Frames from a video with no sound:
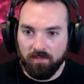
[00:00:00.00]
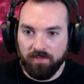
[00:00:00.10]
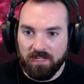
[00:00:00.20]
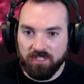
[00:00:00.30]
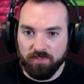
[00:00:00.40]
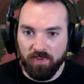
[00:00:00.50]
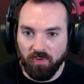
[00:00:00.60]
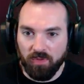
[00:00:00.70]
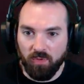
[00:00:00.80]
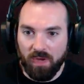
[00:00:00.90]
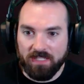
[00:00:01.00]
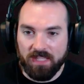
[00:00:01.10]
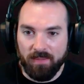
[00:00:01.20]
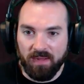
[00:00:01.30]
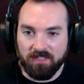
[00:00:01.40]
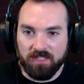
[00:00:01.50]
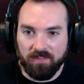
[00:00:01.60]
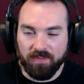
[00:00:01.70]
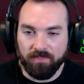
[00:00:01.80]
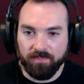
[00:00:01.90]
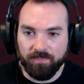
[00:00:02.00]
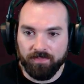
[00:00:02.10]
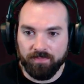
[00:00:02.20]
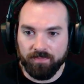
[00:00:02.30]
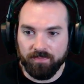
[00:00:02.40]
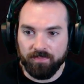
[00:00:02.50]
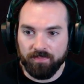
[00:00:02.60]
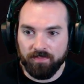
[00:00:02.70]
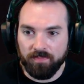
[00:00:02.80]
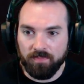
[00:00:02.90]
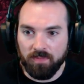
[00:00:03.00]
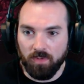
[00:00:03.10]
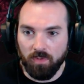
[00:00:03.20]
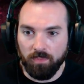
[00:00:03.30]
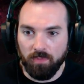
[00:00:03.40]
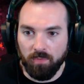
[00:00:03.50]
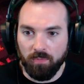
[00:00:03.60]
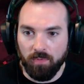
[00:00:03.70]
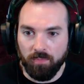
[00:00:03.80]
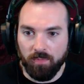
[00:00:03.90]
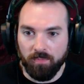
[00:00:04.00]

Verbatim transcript: Fastest builder in the West, that man, Stefan. Oop, oop, oop,